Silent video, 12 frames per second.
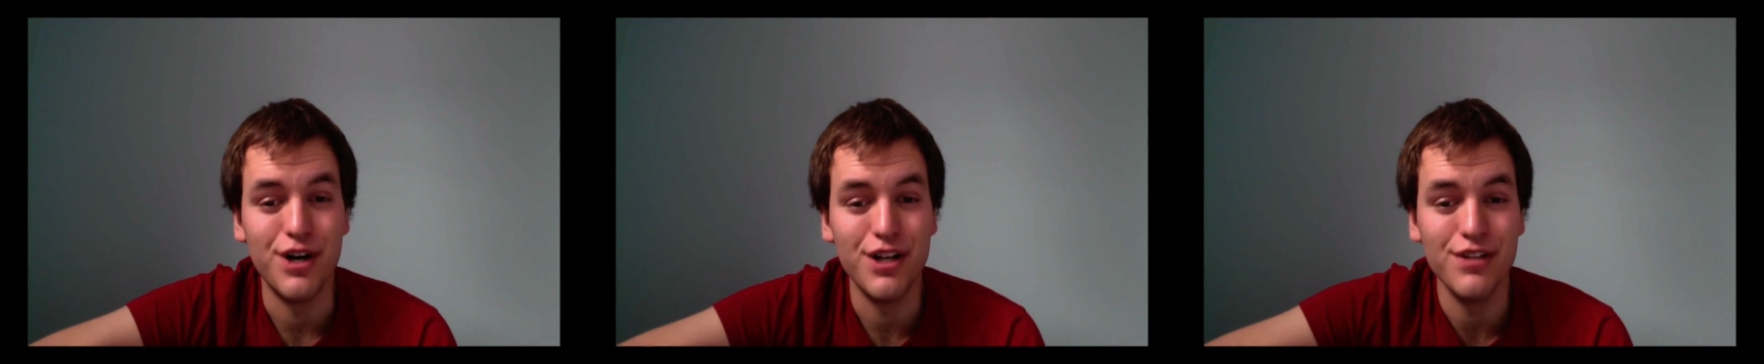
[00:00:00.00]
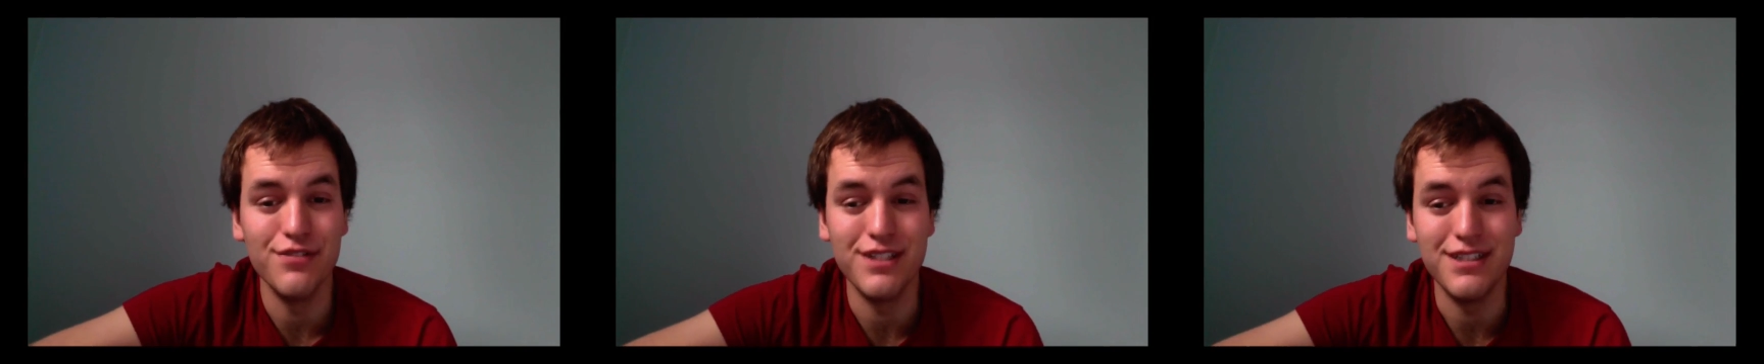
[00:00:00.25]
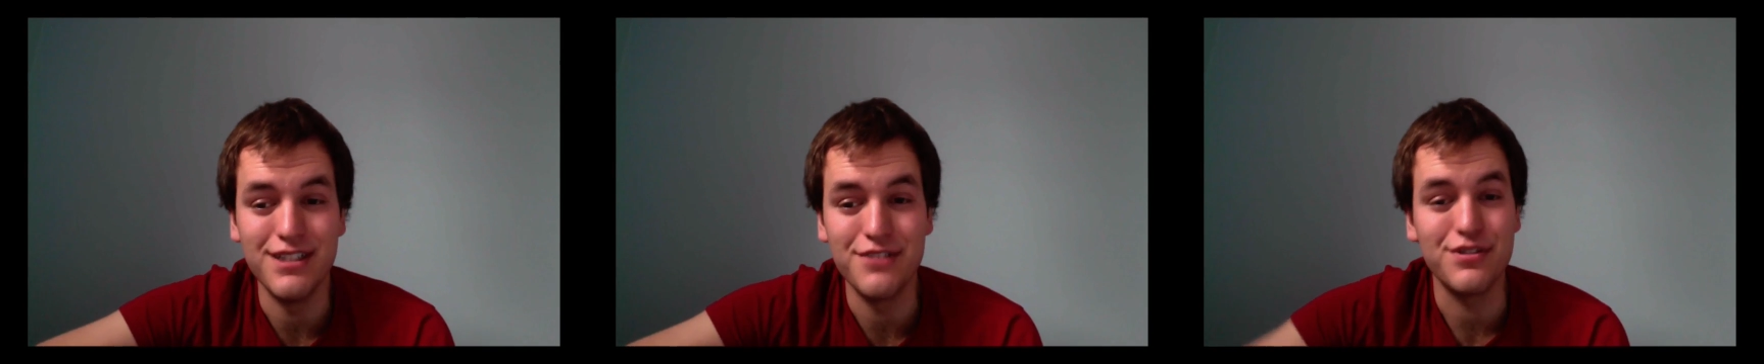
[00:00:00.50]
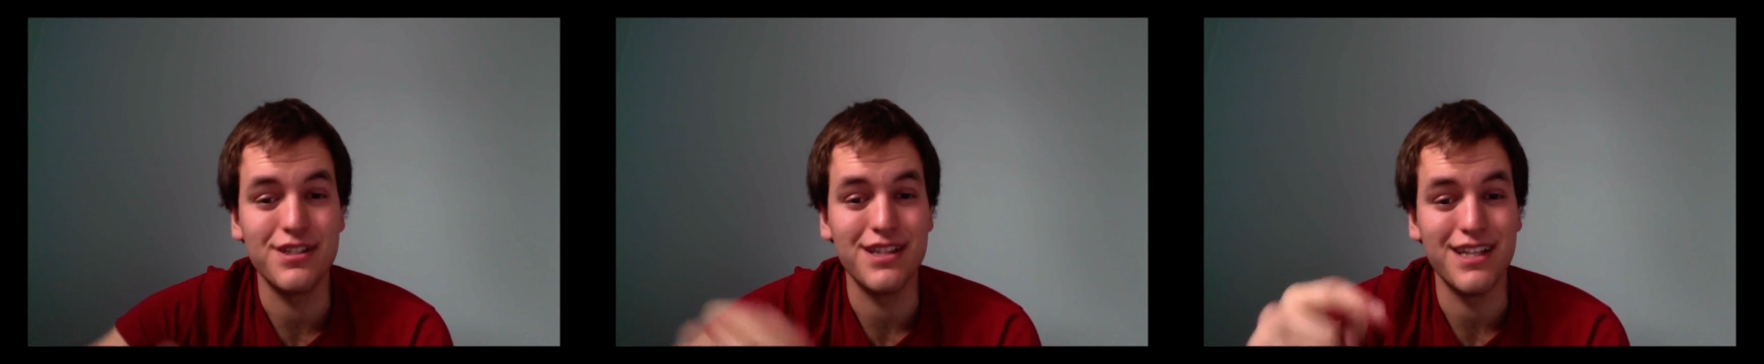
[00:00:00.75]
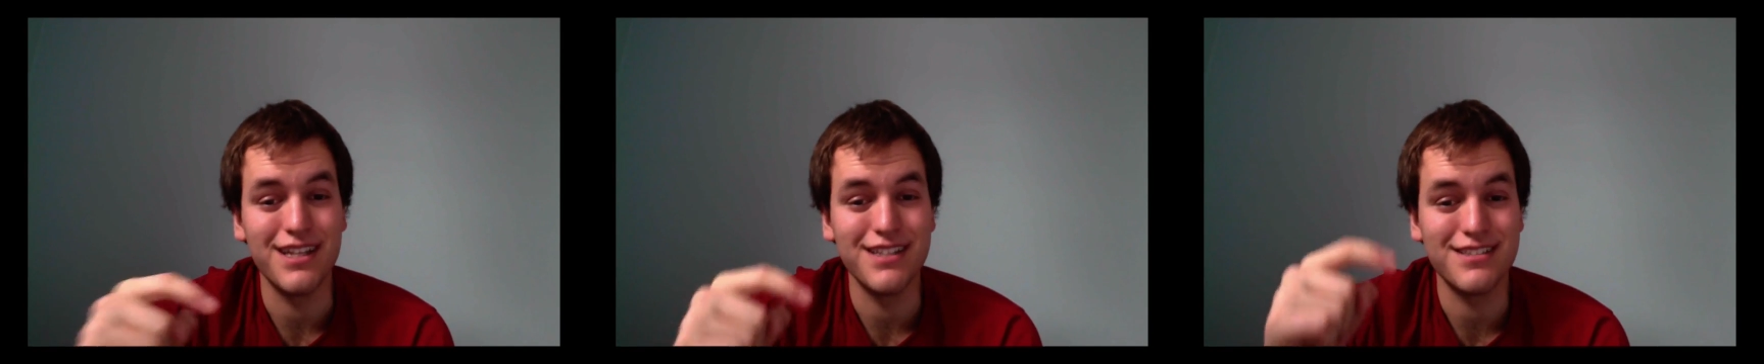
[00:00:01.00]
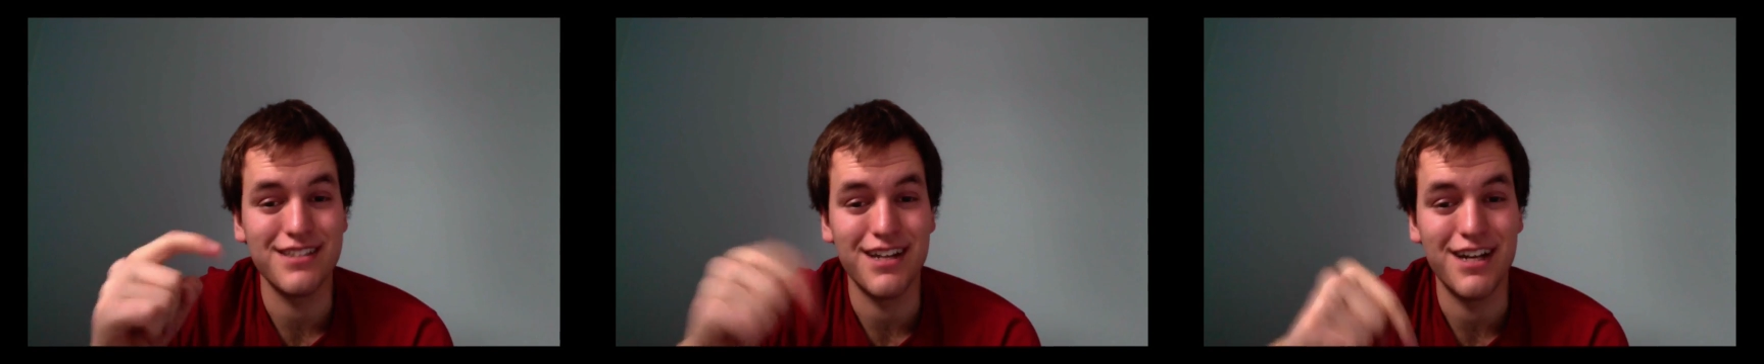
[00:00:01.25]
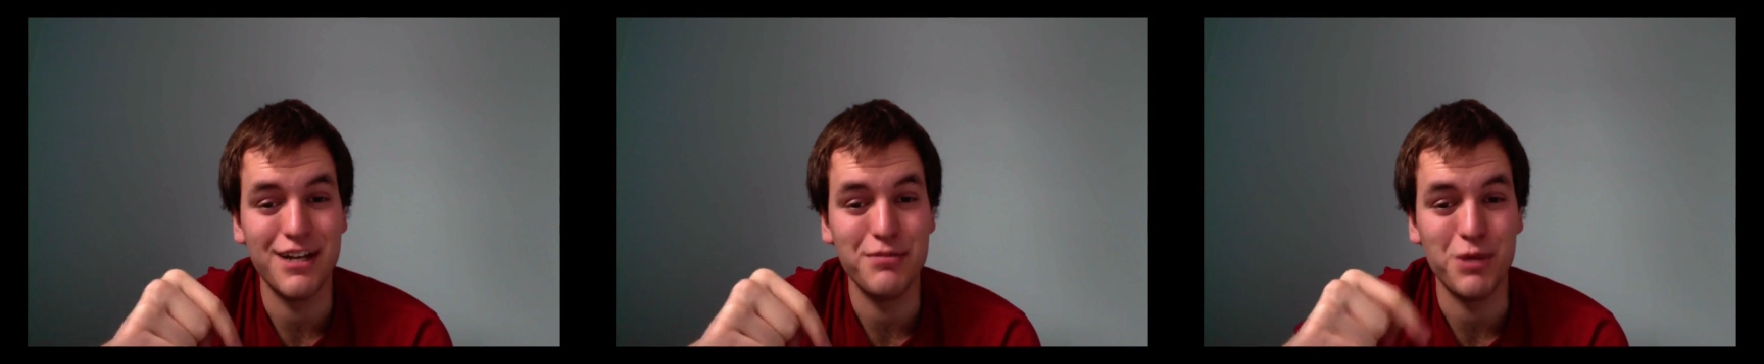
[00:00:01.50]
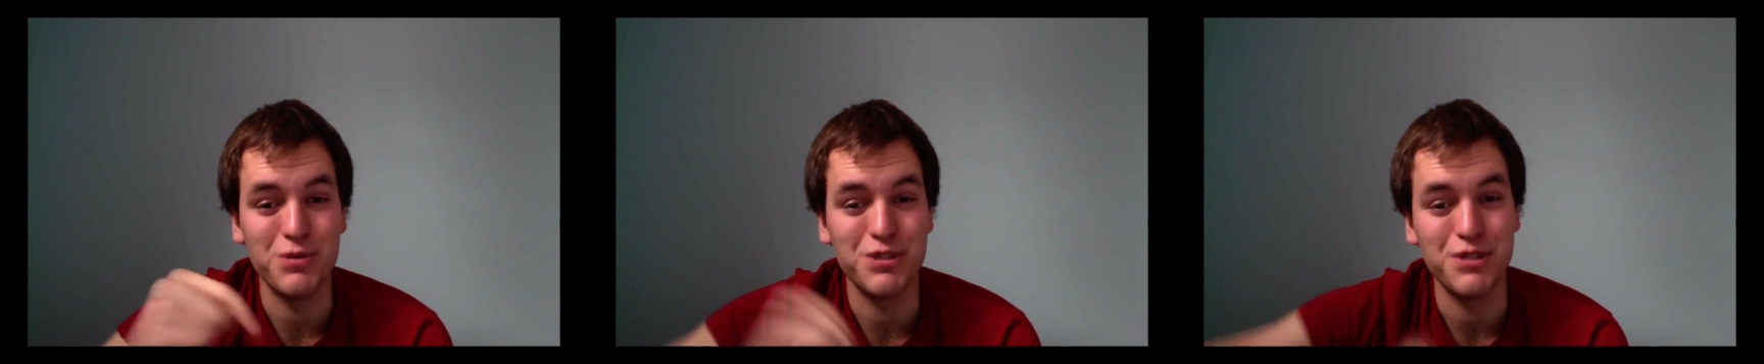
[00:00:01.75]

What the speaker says: all of the different links I post